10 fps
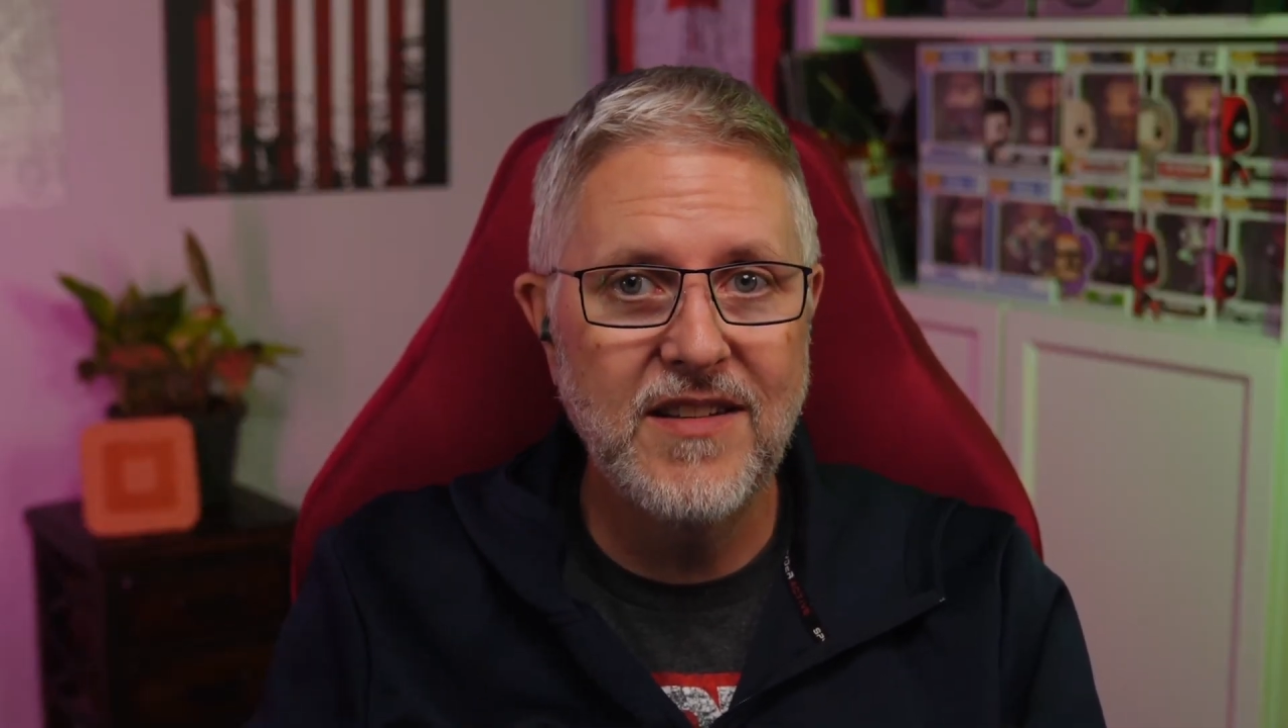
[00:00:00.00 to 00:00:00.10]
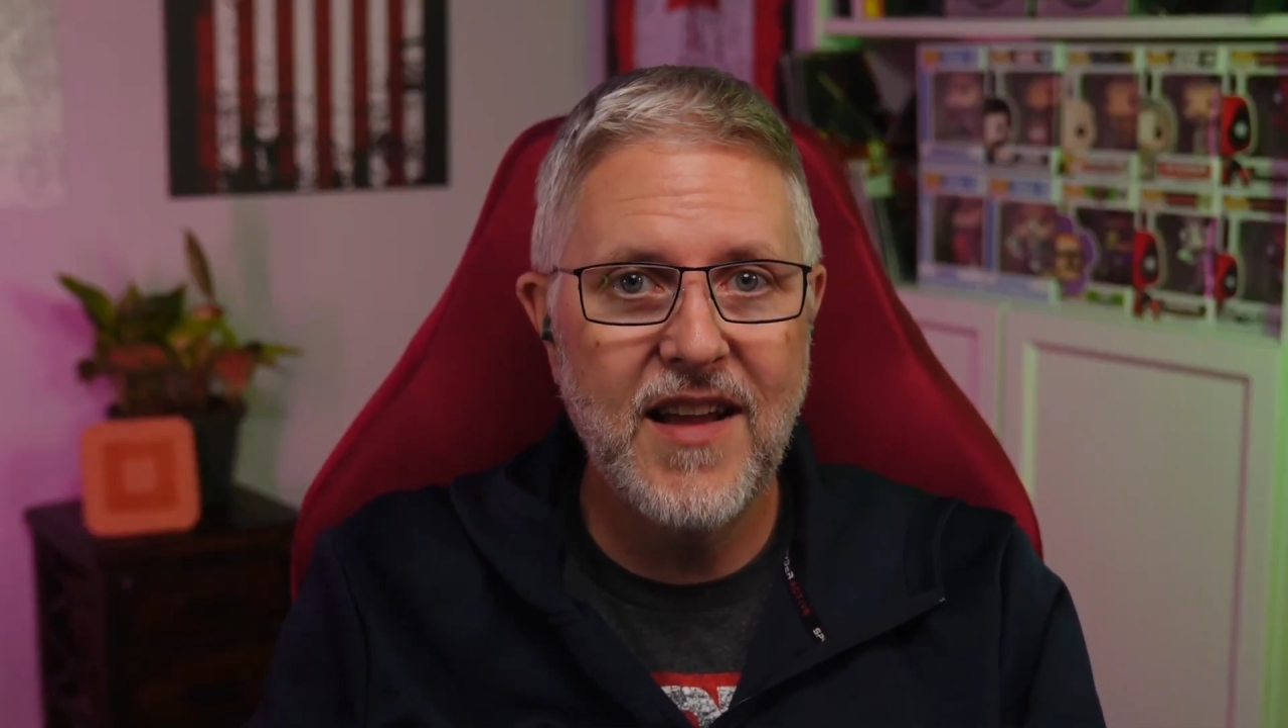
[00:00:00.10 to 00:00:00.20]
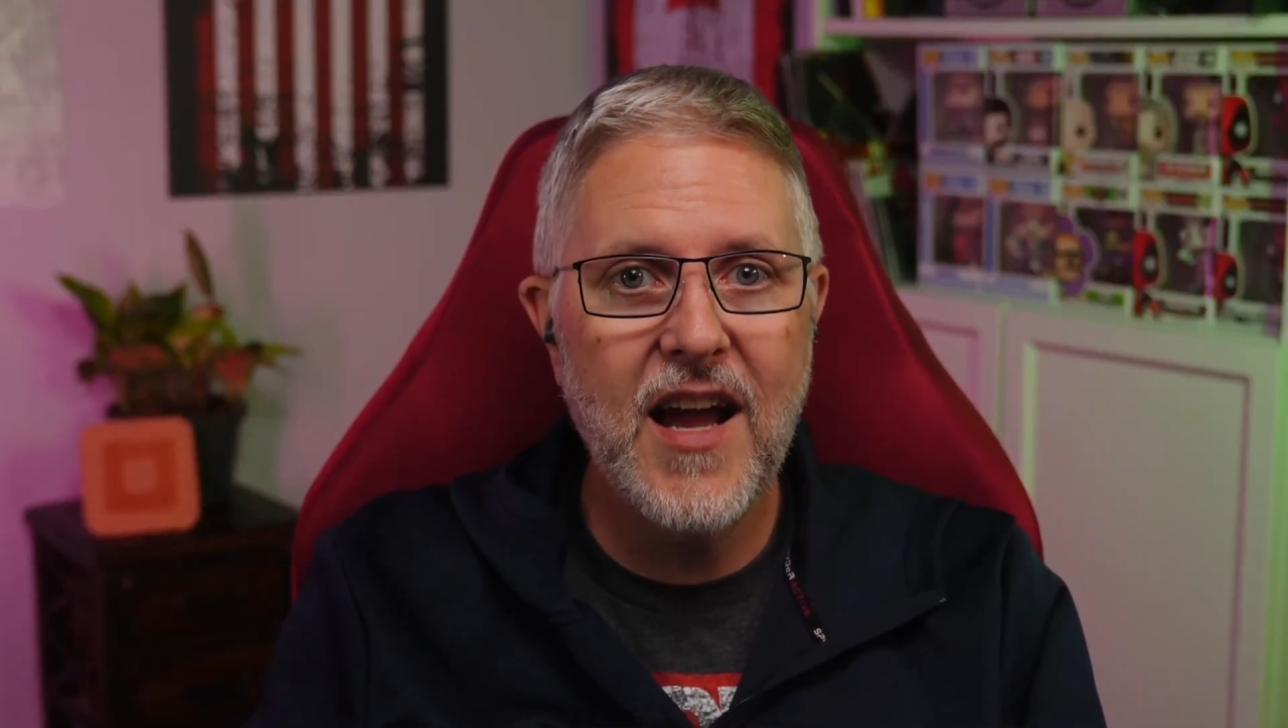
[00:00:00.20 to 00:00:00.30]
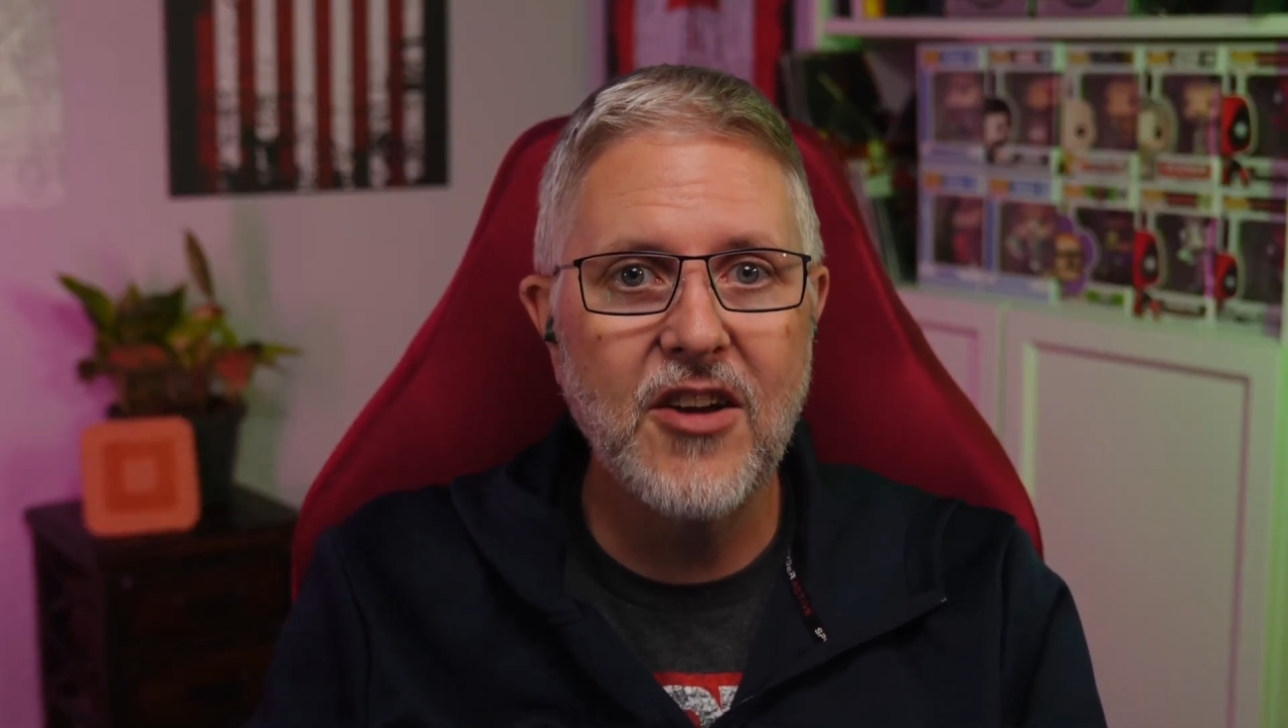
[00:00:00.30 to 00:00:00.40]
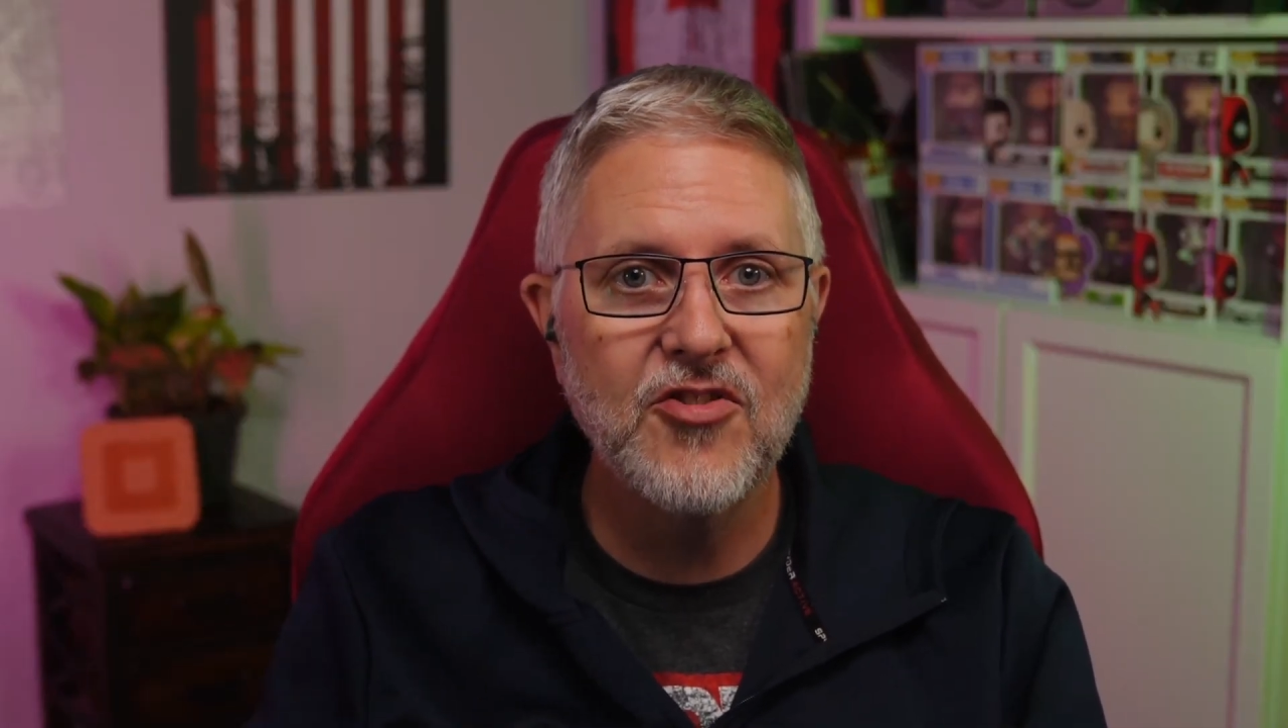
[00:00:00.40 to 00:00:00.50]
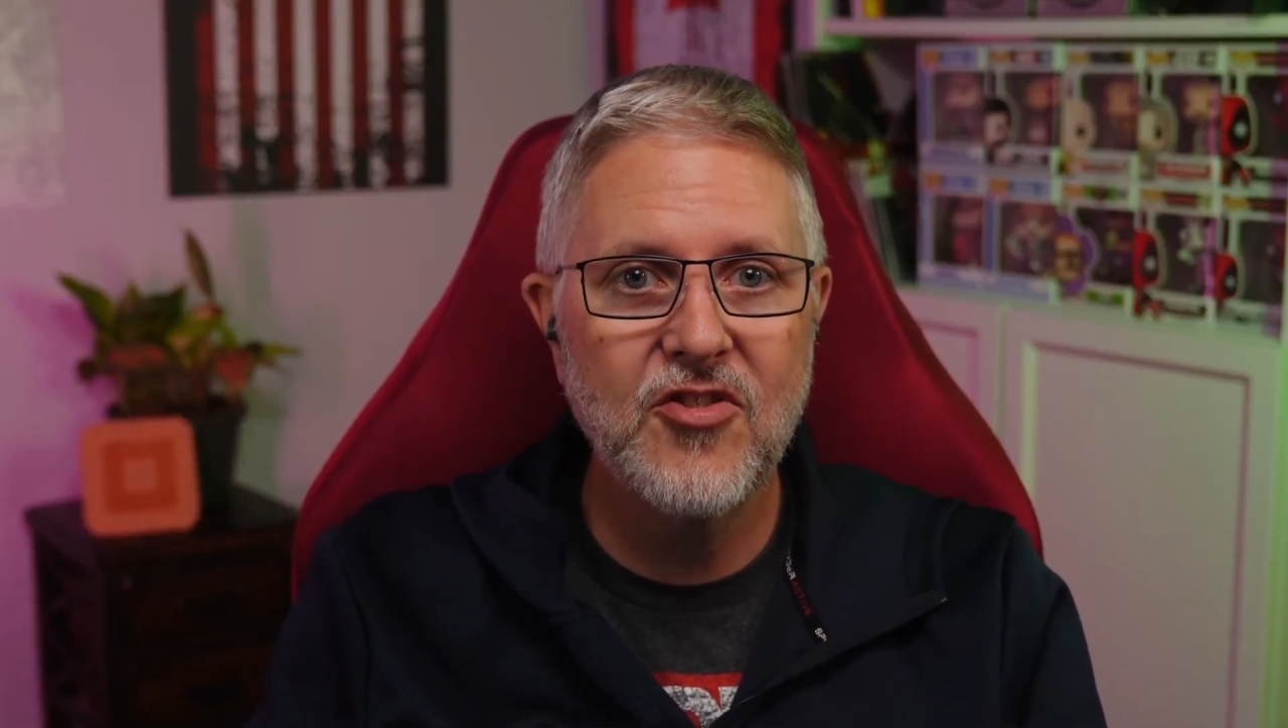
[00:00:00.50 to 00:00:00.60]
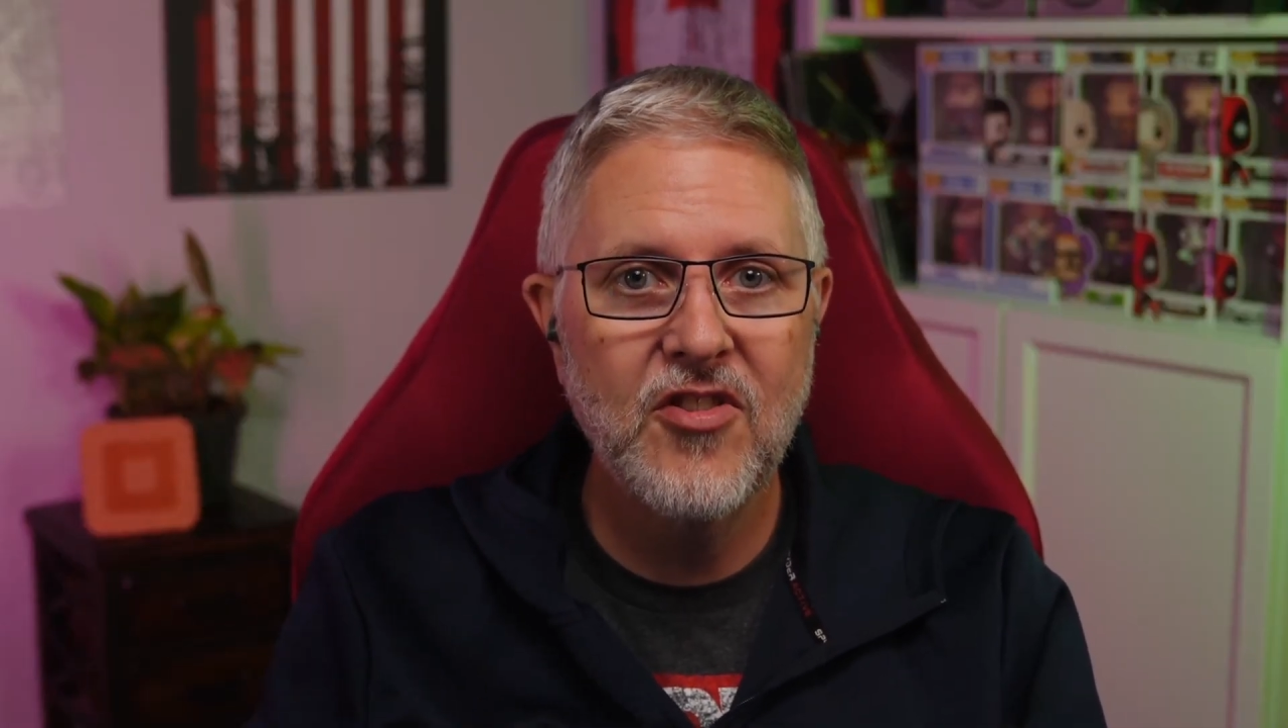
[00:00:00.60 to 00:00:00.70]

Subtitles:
tasks.